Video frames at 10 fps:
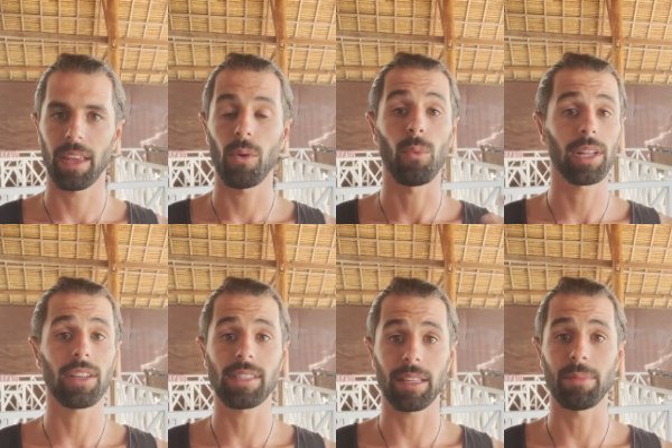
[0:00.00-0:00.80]
What
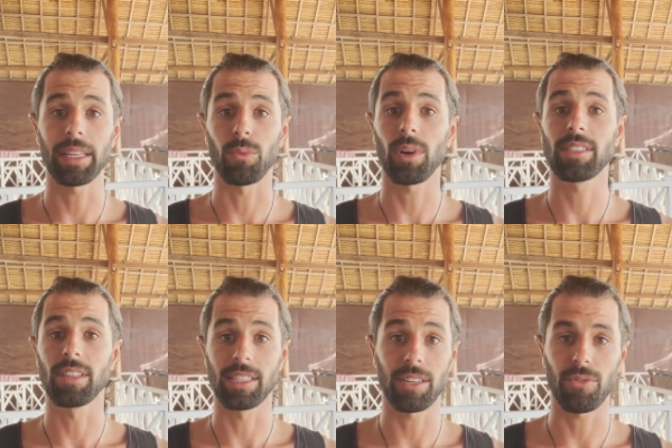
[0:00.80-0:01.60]
does that mean? What's the
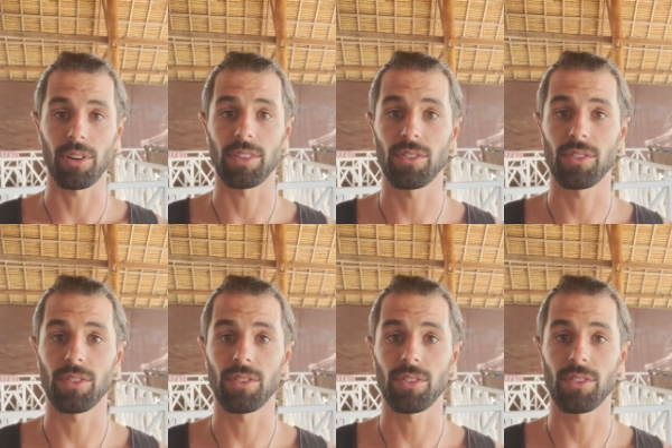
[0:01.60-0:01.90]
difference?